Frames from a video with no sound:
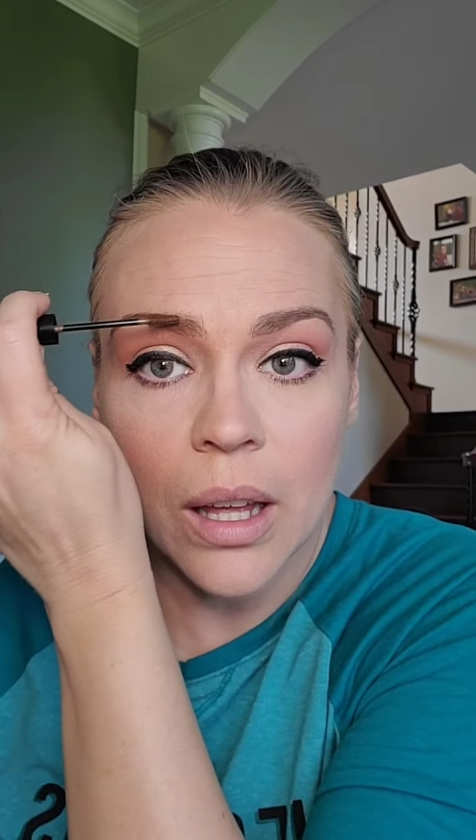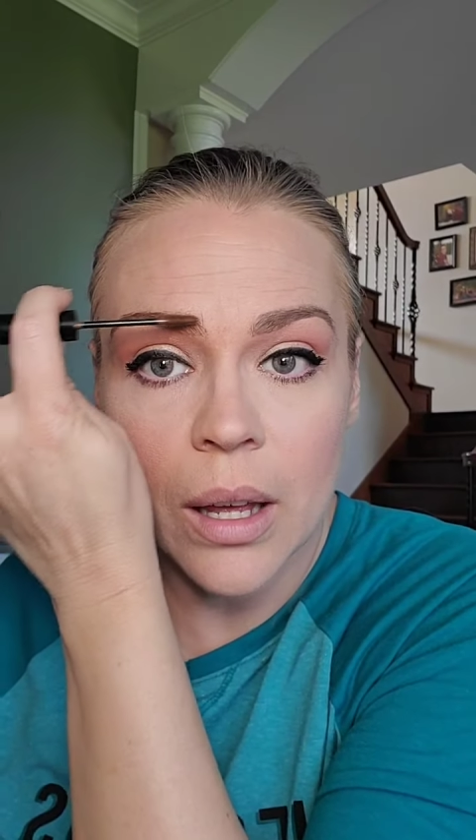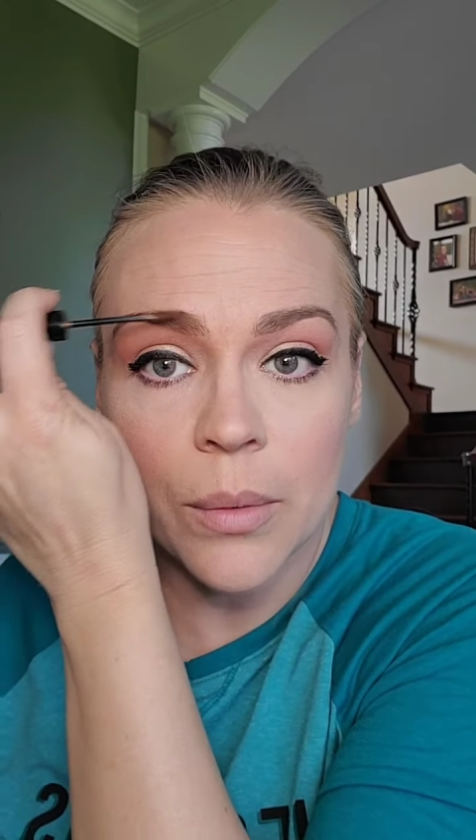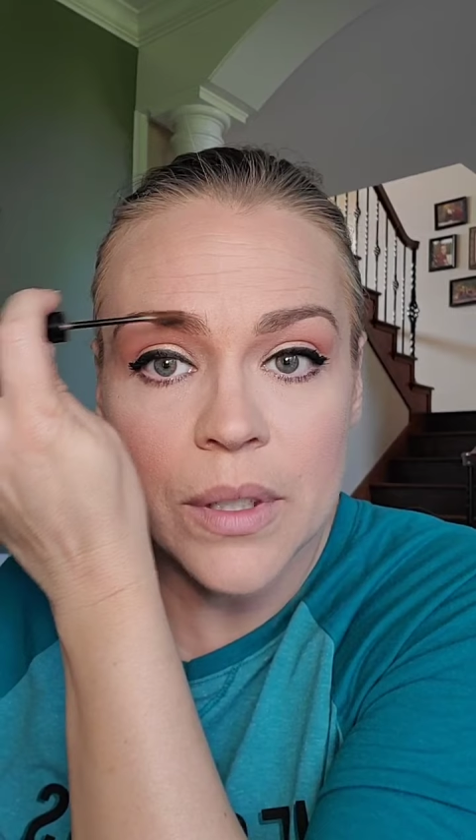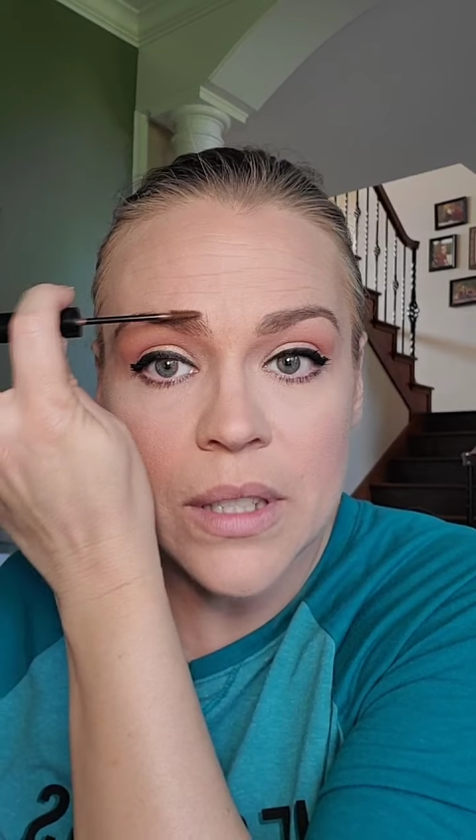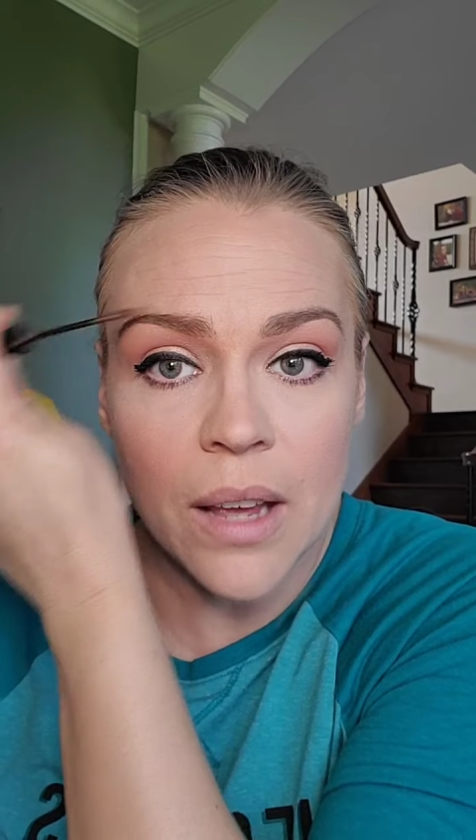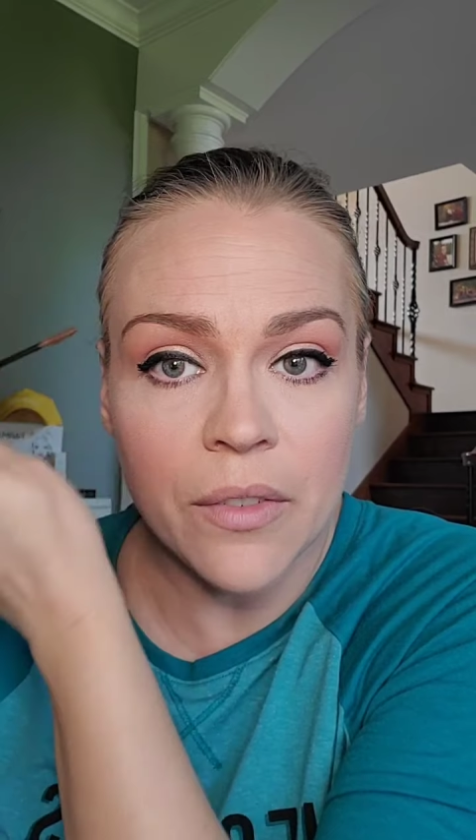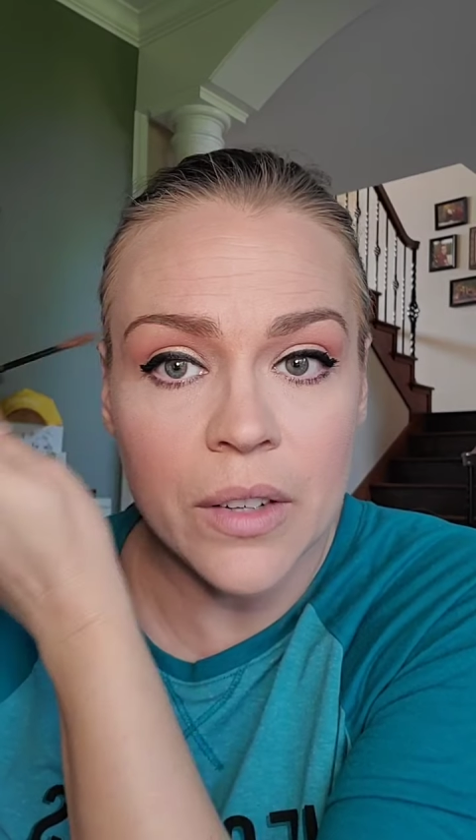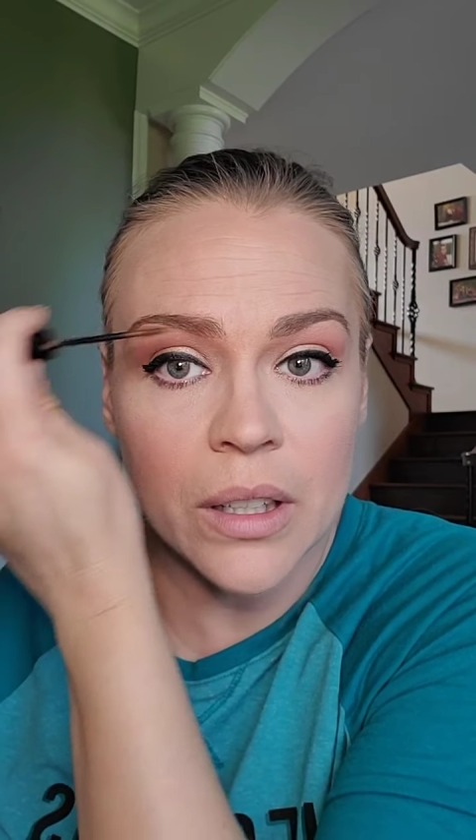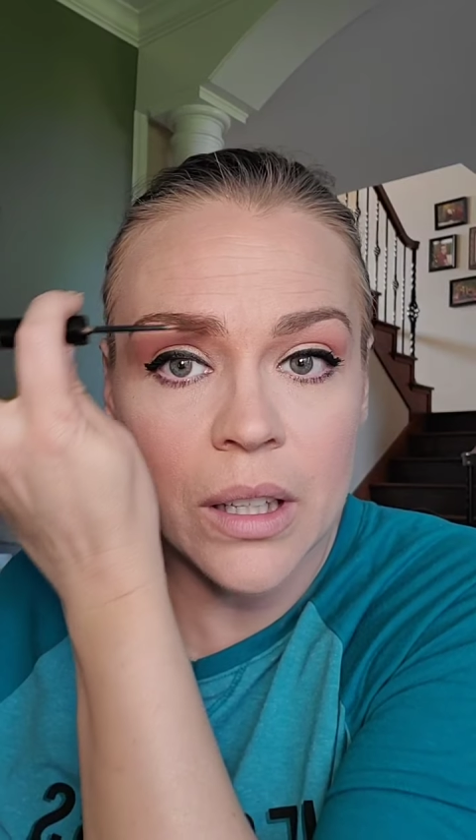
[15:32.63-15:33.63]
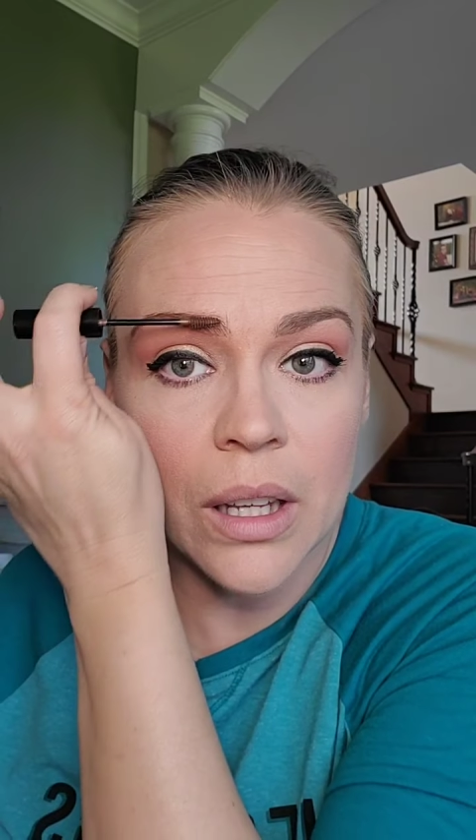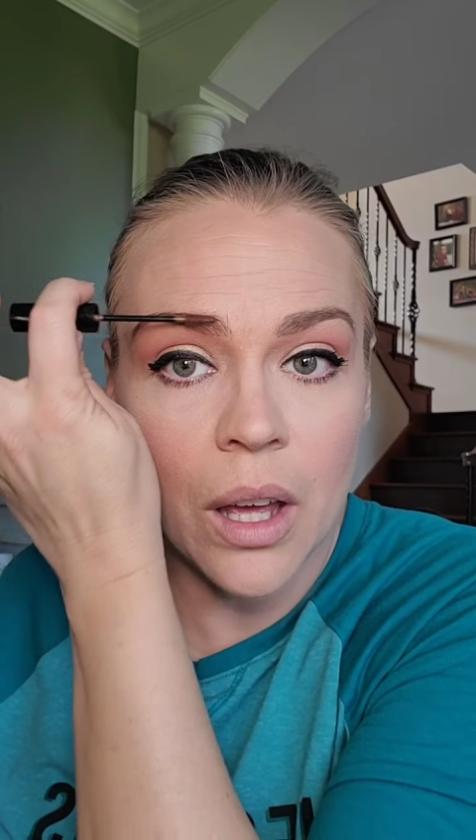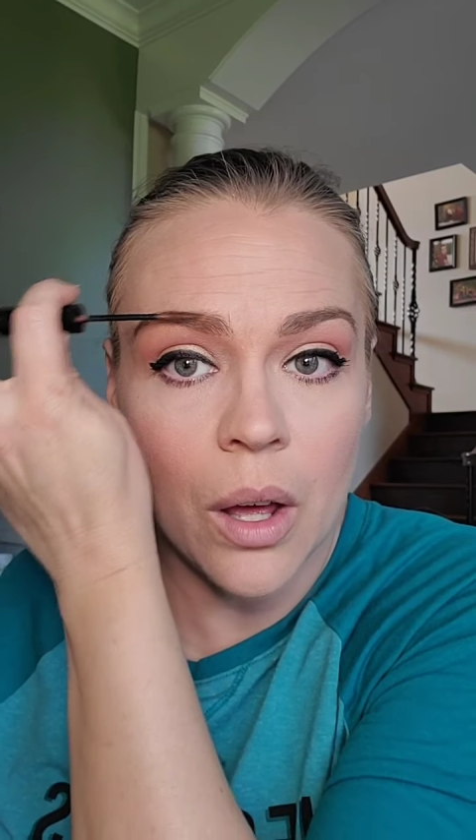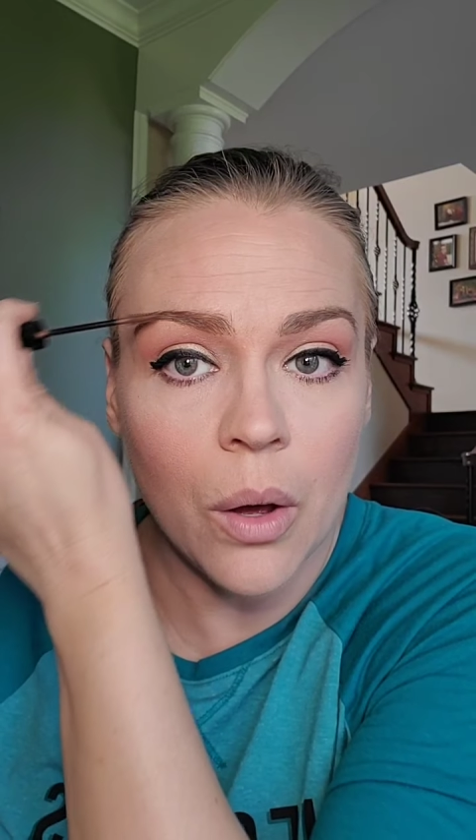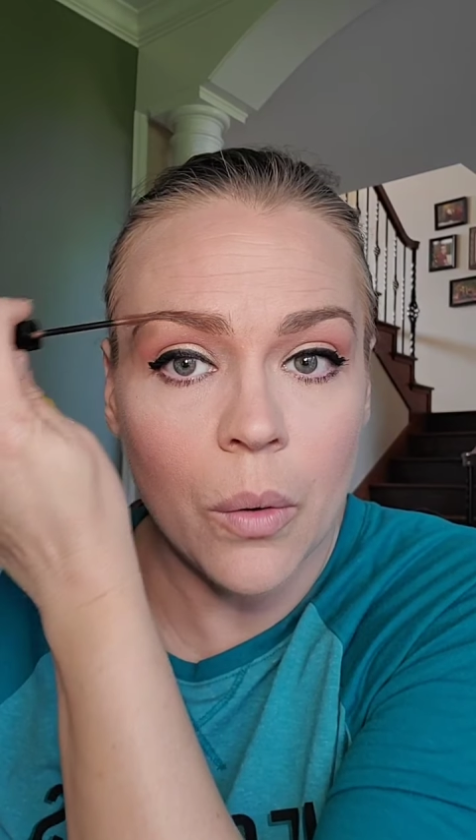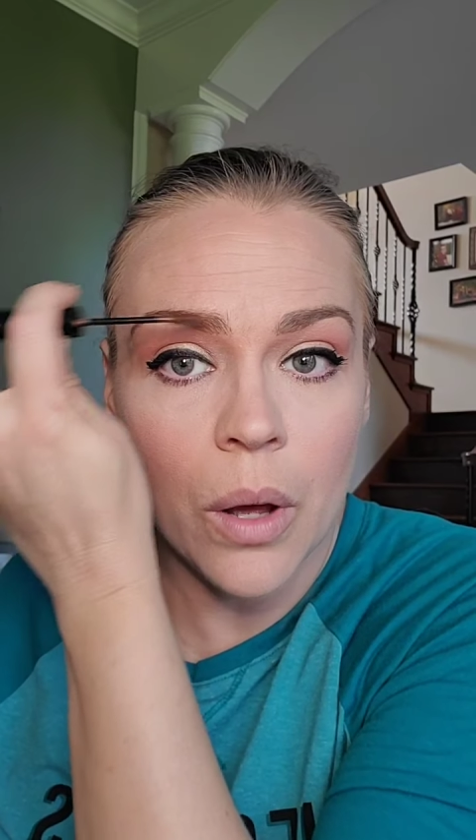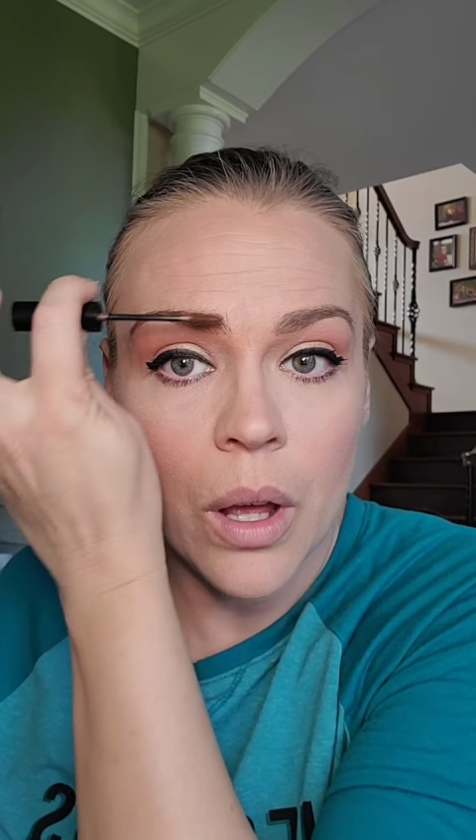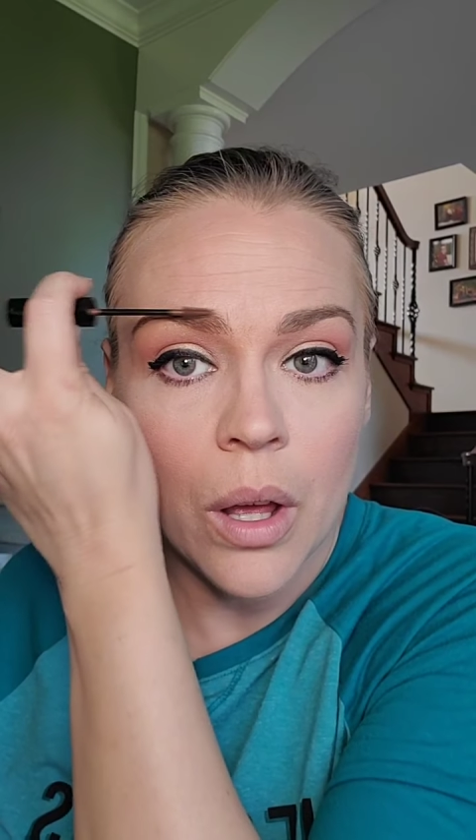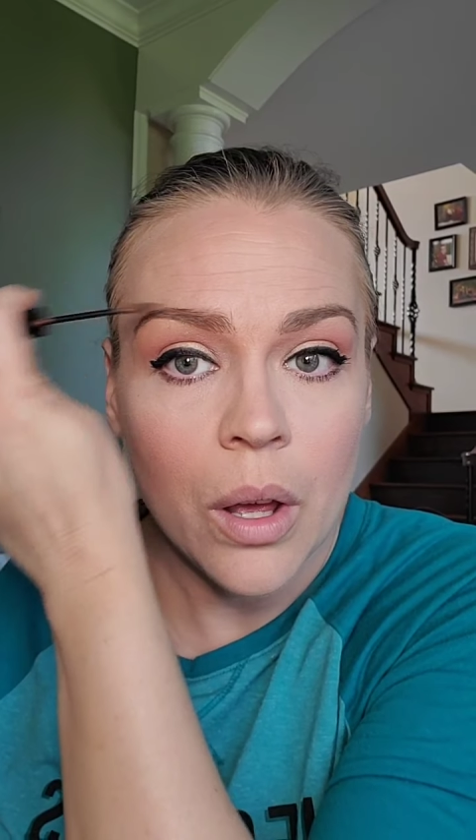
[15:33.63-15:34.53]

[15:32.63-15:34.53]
I would definitely go